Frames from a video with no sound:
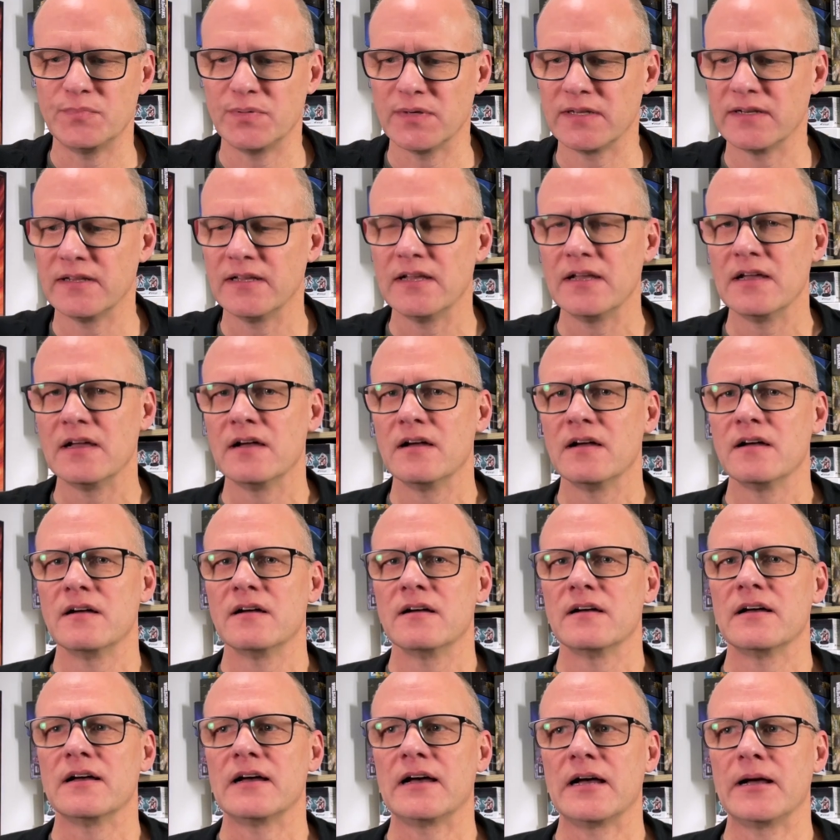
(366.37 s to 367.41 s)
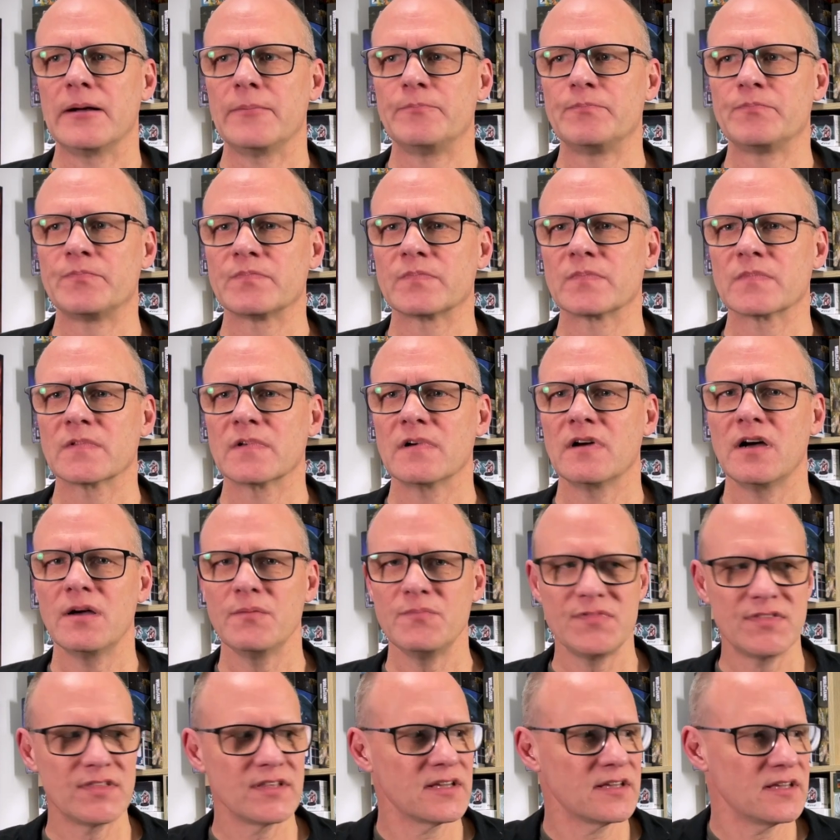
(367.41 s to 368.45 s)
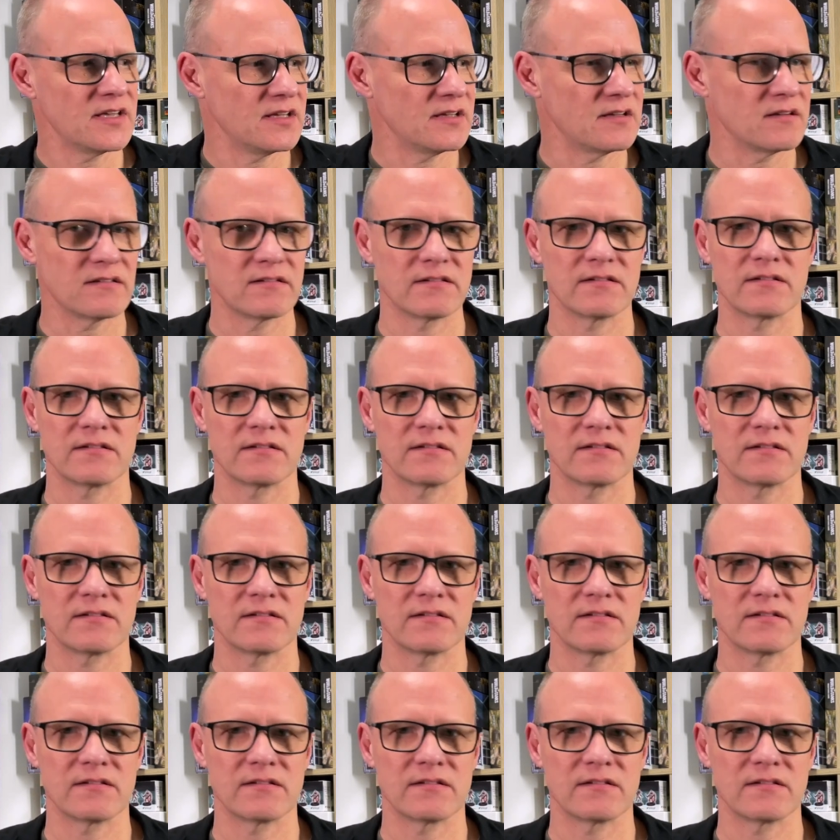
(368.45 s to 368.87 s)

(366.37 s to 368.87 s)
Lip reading: But I'm thinking,